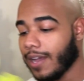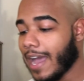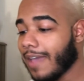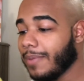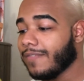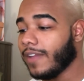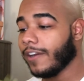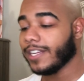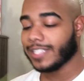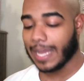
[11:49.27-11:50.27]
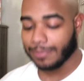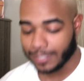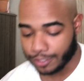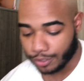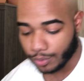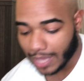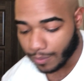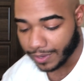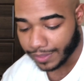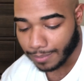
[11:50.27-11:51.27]
I've been very tempted to do that
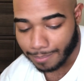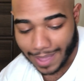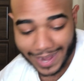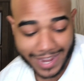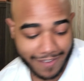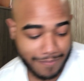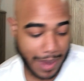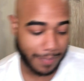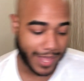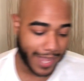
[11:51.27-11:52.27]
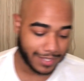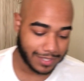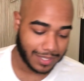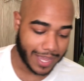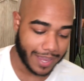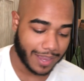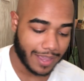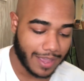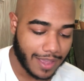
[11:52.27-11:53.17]
with many of my plants, like